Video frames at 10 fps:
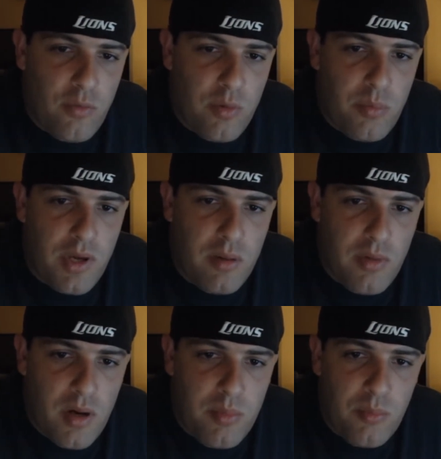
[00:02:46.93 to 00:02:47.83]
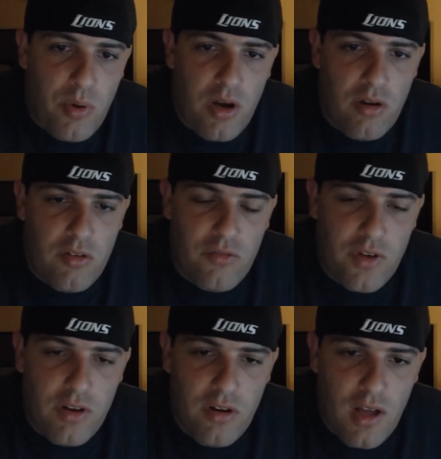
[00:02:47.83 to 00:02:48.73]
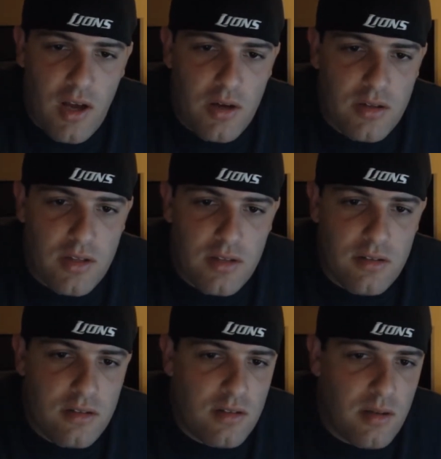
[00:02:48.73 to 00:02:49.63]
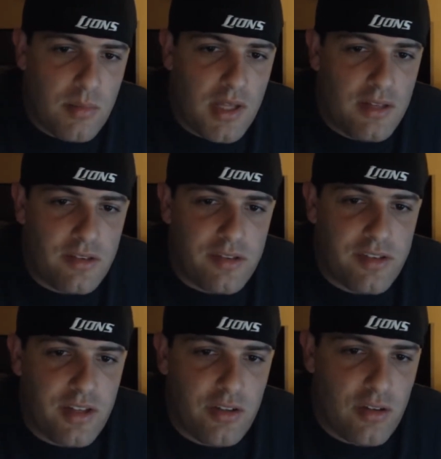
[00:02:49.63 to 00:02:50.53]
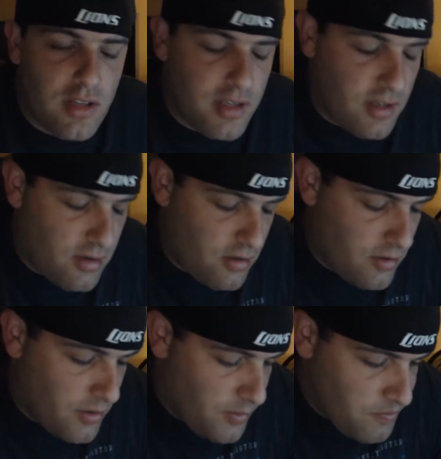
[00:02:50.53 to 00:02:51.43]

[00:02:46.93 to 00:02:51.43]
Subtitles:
we pick him up and Prater can figure it out, then that's a steal at kicker.